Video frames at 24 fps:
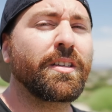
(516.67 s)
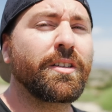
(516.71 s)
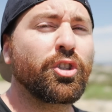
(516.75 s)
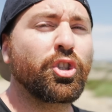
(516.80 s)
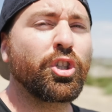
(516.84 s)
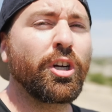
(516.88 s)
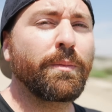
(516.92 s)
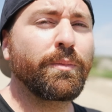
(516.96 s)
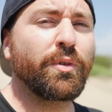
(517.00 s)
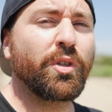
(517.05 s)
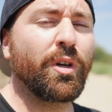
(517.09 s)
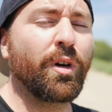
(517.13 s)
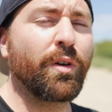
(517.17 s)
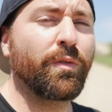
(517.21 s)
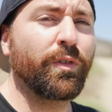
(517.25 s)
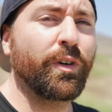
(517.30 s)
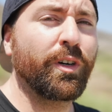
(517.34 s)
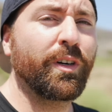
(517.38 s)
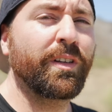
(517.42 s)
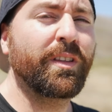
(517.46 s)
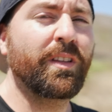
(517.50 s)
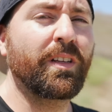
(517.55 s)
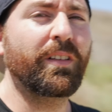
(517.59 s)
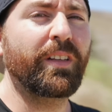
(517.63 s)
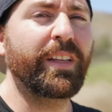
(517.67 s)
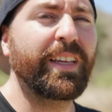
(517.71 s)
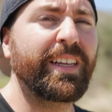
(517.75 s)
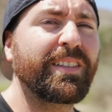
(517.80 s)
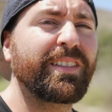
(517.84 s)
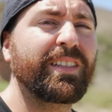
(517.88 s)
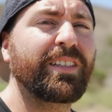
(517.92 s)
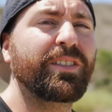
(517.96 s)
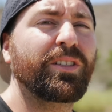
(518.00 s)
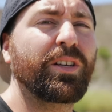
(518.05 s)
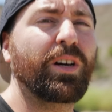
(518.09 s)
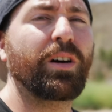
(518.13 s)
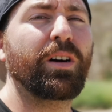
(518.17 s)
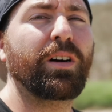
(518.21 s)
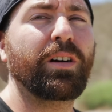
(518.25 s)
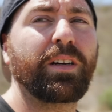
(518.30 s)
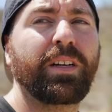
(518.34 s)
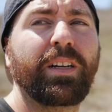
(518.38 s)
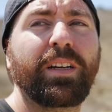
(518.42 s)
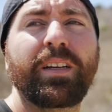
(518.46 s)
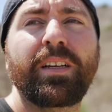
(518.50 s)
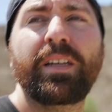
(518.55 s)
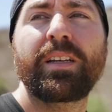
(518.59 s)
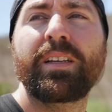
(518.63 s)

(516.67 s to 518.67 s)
jumps over the lazy dog.